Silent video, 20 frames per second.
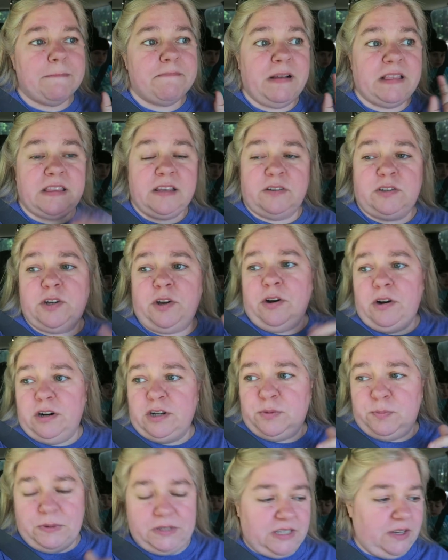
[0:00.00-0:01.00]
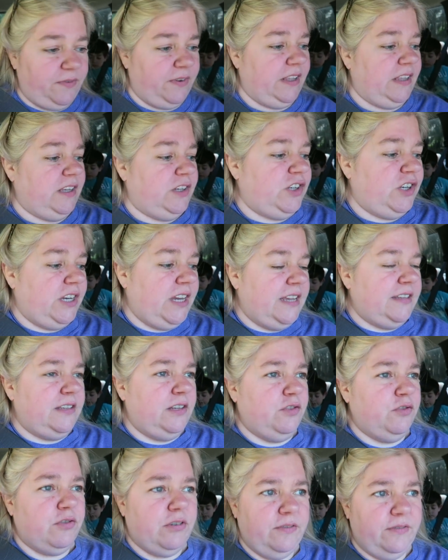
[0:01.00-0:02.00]
But this car specifically, she
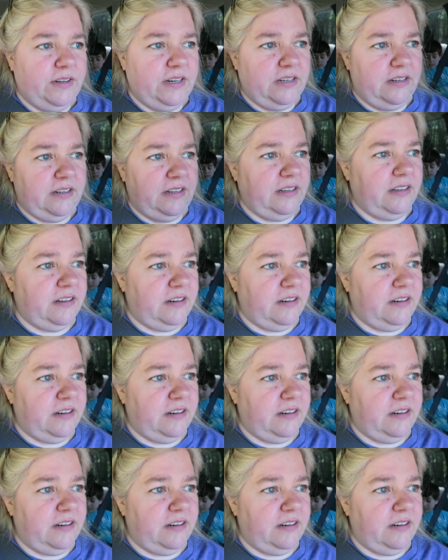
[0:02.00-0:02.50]
hasn't driven in it